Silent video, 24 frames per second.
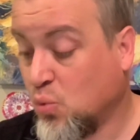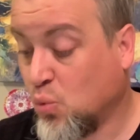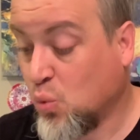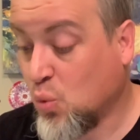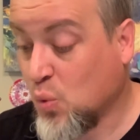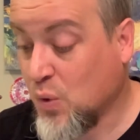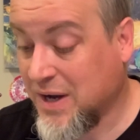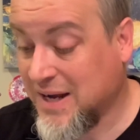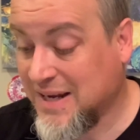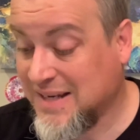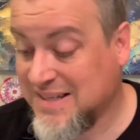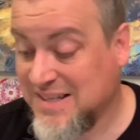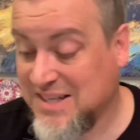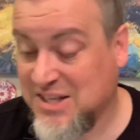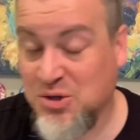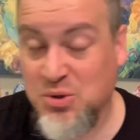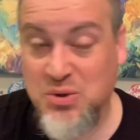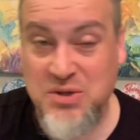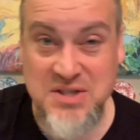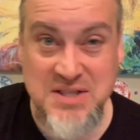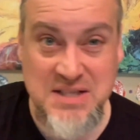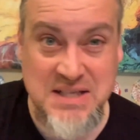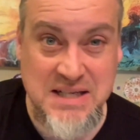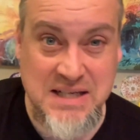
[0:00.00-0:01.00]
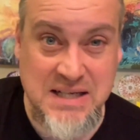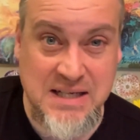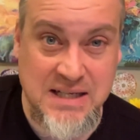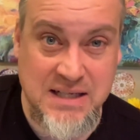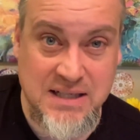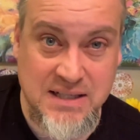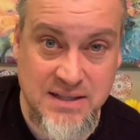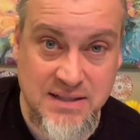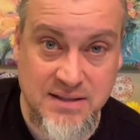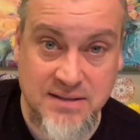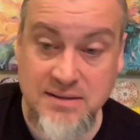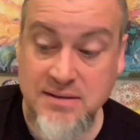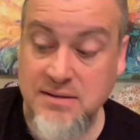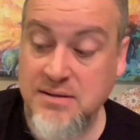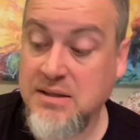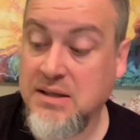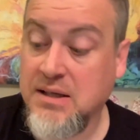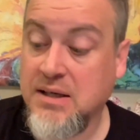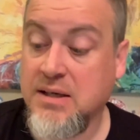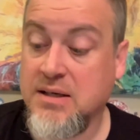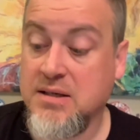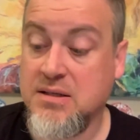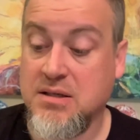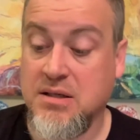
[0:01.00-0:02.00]
Wait till you see
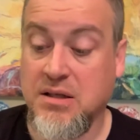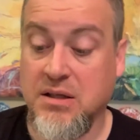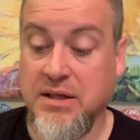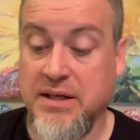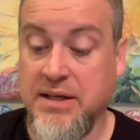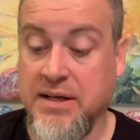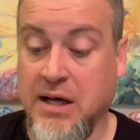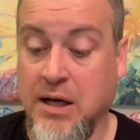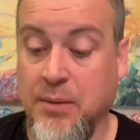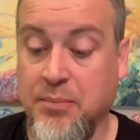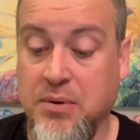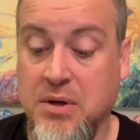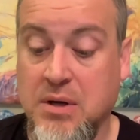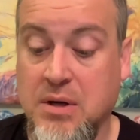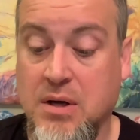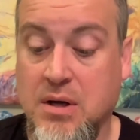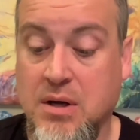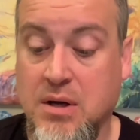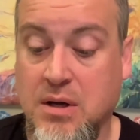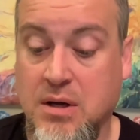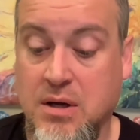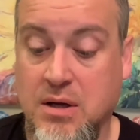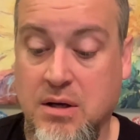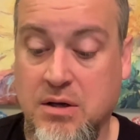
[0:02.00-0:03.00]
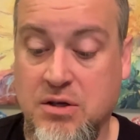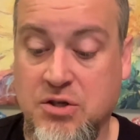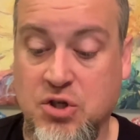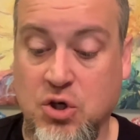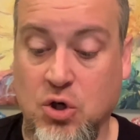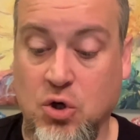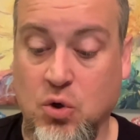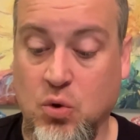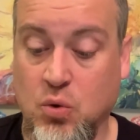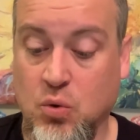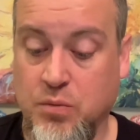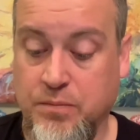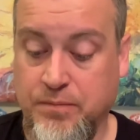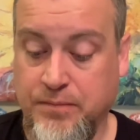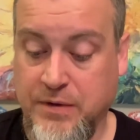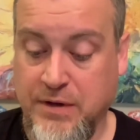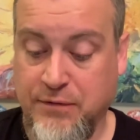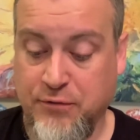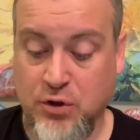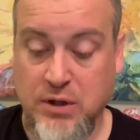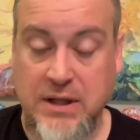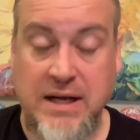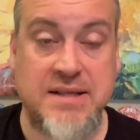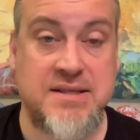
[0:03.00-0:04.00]
these lit up. So if
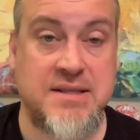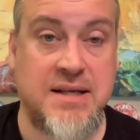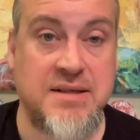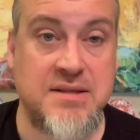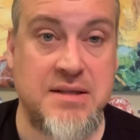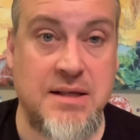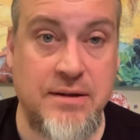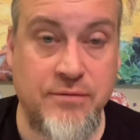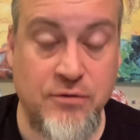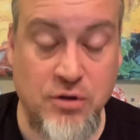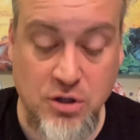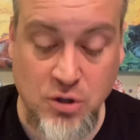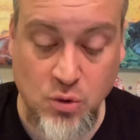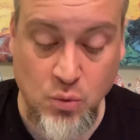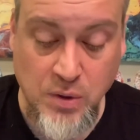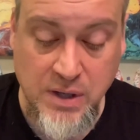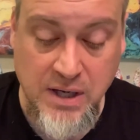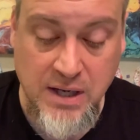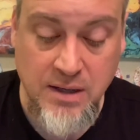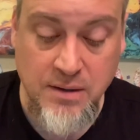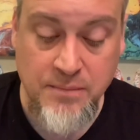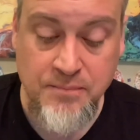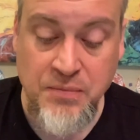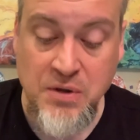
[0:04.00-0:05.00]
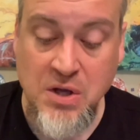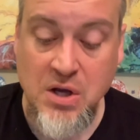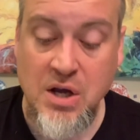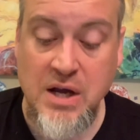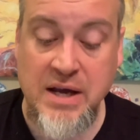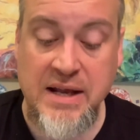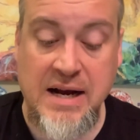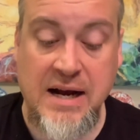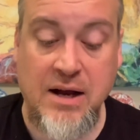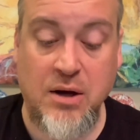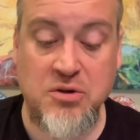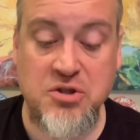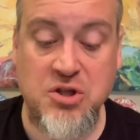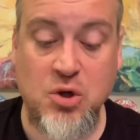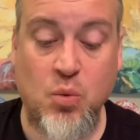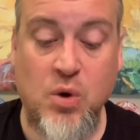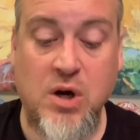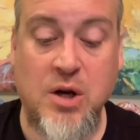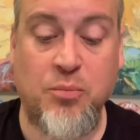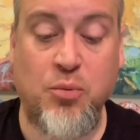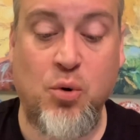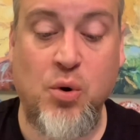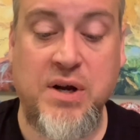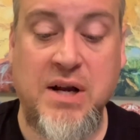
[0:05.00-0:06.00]
you're light sensitive, look away. And I also
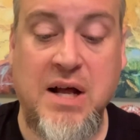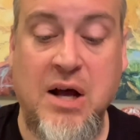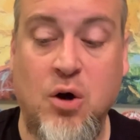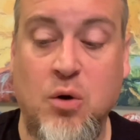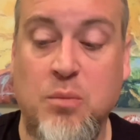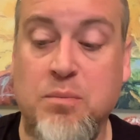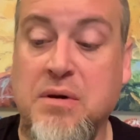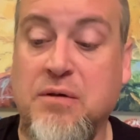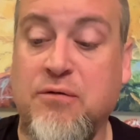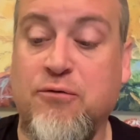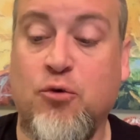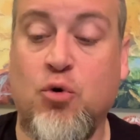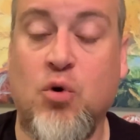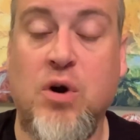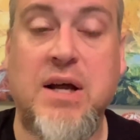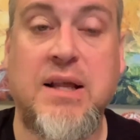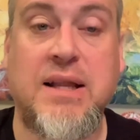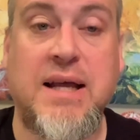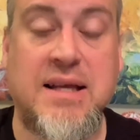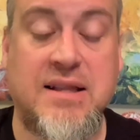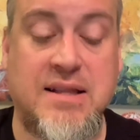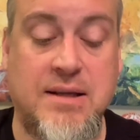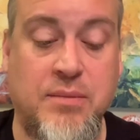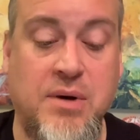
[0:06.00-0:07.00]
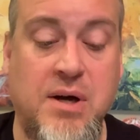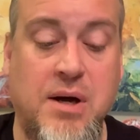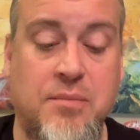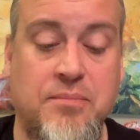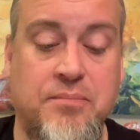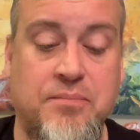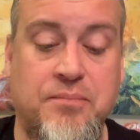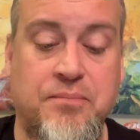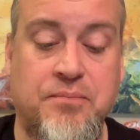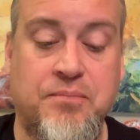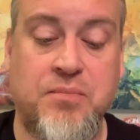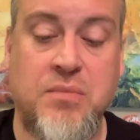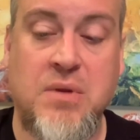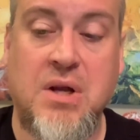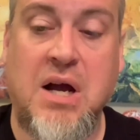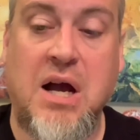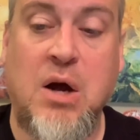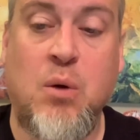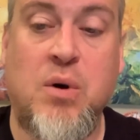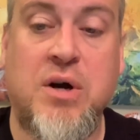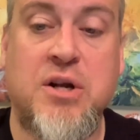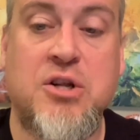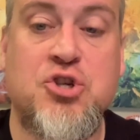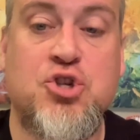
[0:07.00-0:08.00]
want to point out, before I light them up, I
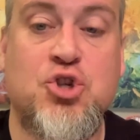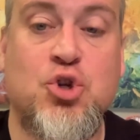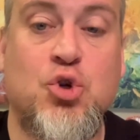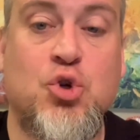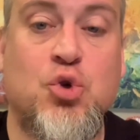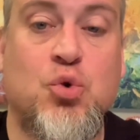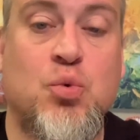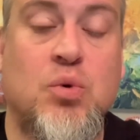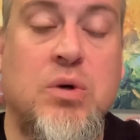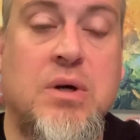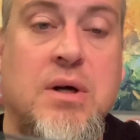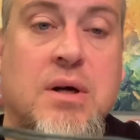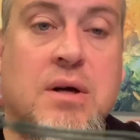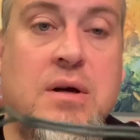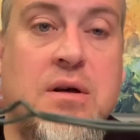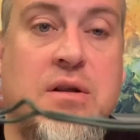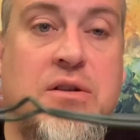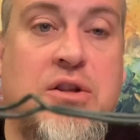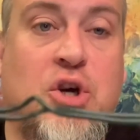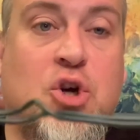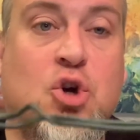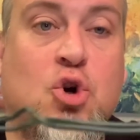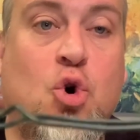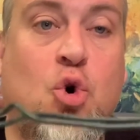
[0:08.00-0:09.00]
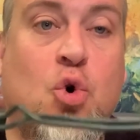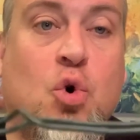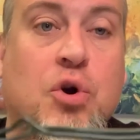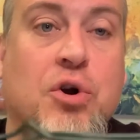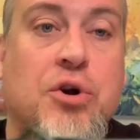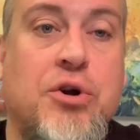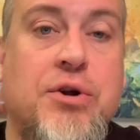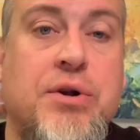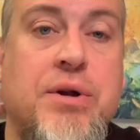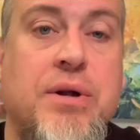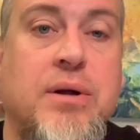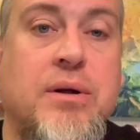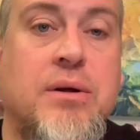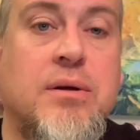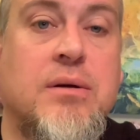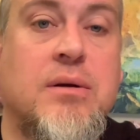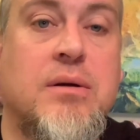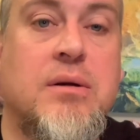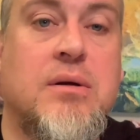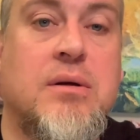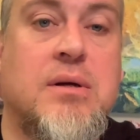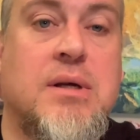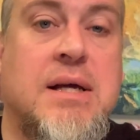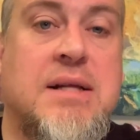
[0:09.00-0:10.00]
want to show you the cord.
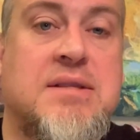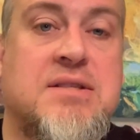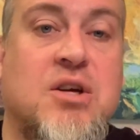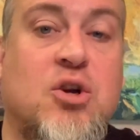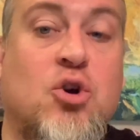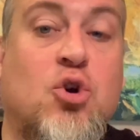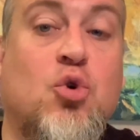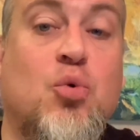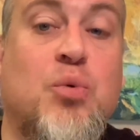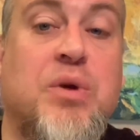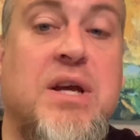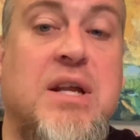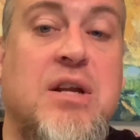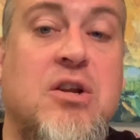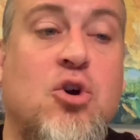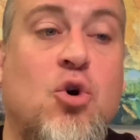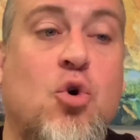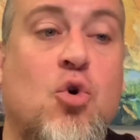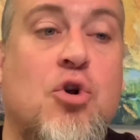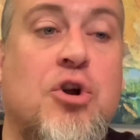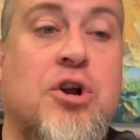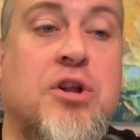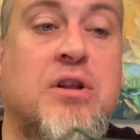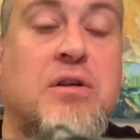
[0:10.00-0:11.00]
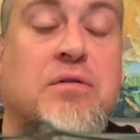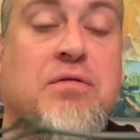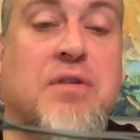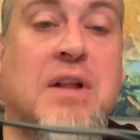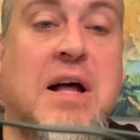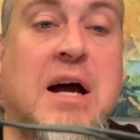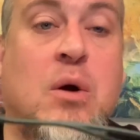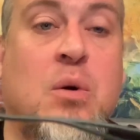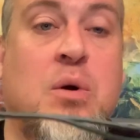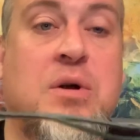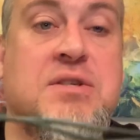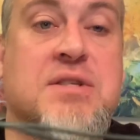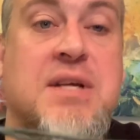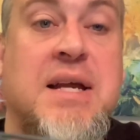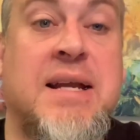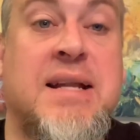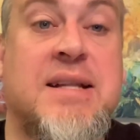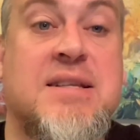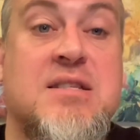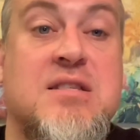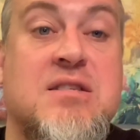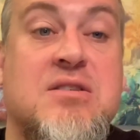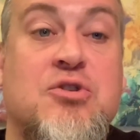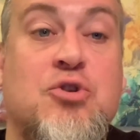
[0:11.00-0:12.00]
It's a green cord on the flowers and
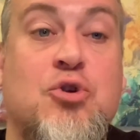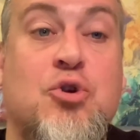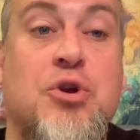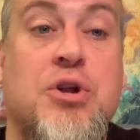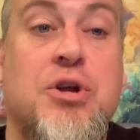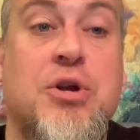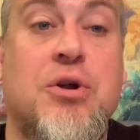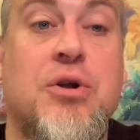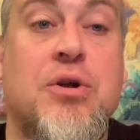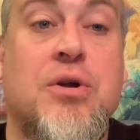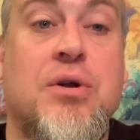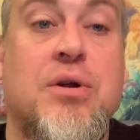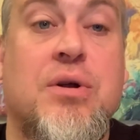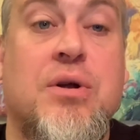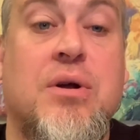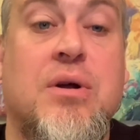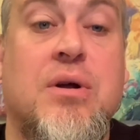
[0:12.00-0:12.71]
it's sturdier.